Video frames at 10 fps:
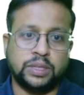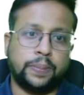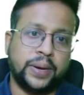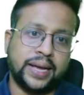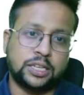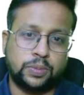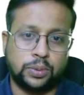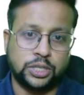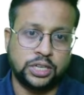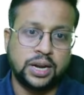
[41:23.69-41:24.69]
The
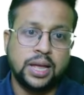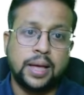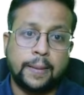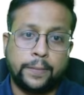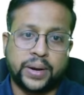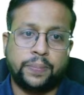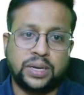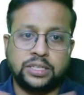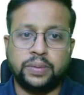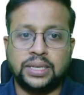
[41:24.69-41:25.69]
pre-exposure PrEP
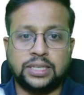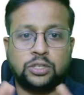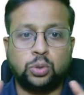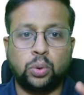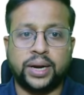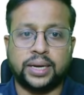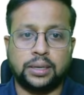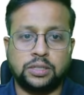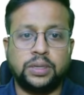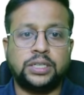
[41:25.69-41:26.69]
regimen is a 2-drug
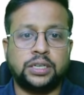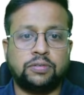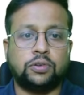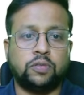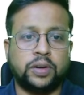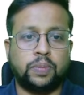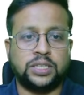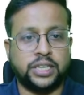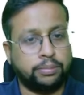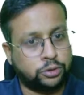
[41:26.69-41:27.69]
regimen, tenofovir plus
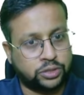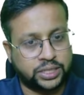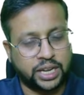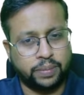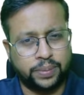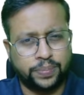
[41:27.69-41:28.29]
emtricitabine.